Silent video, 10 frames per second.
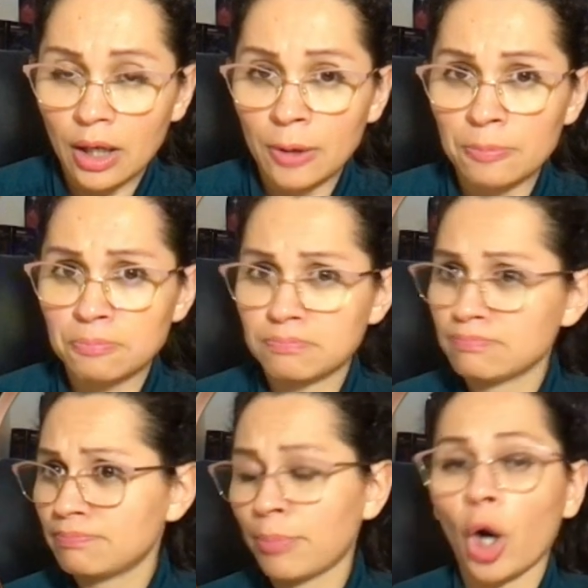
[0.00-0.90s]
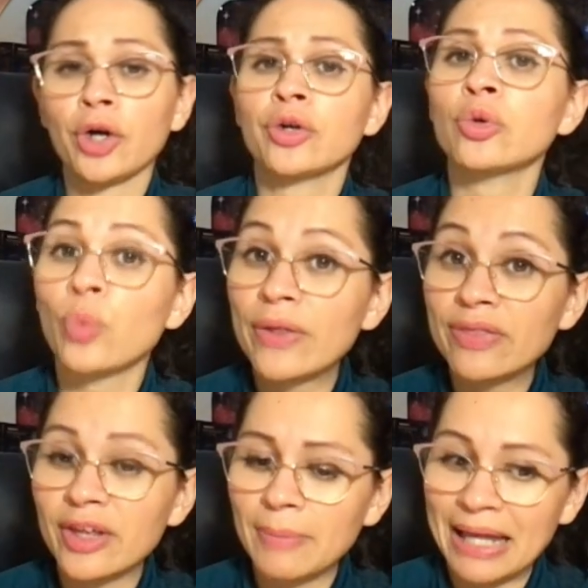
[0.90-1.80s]
partnered
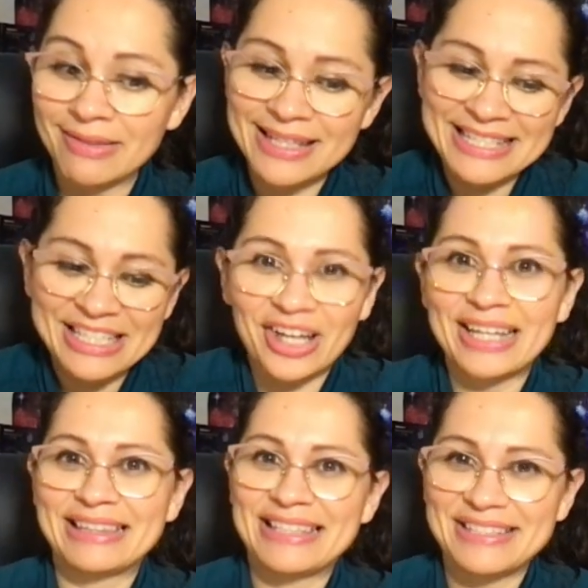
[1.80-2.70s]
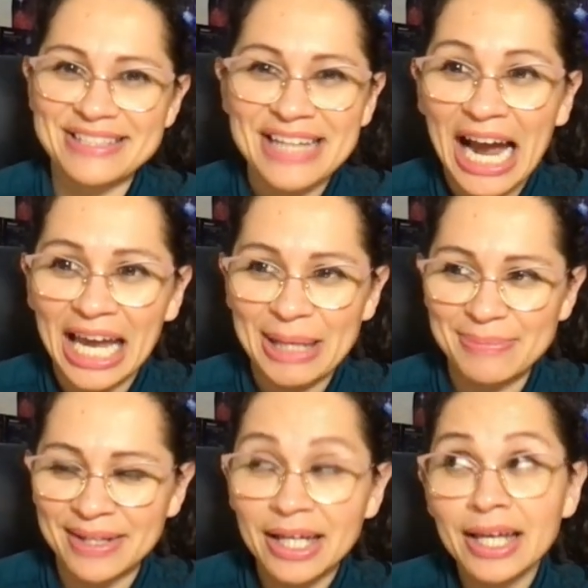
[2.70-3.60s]
with them, at least not at this
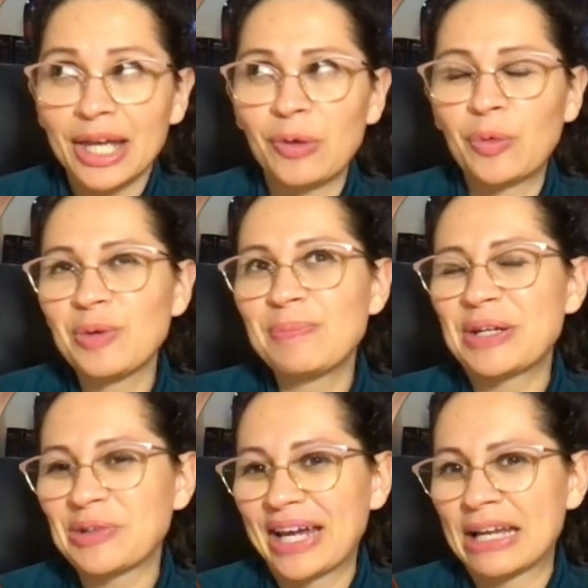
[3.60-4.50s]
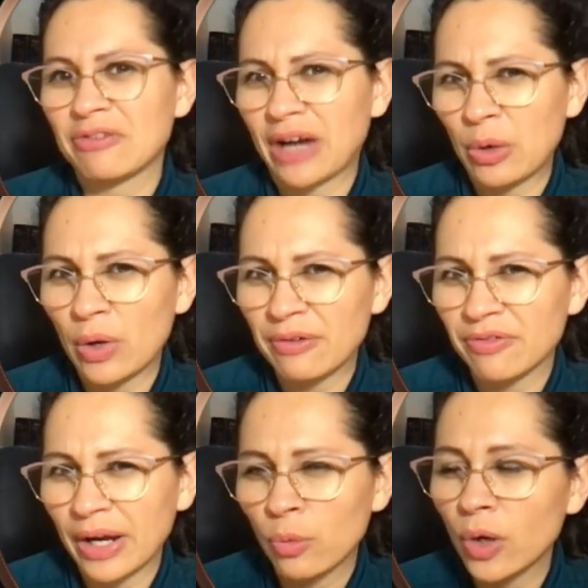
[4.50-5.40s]
time. It would be great if
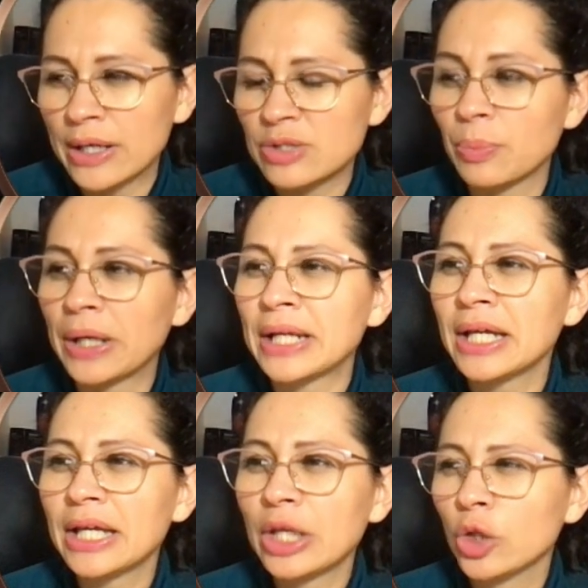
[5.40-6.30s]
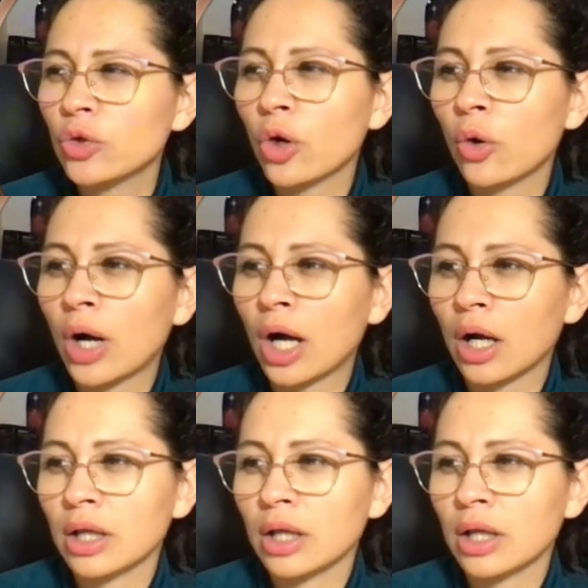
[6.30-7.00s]
I was, but you know,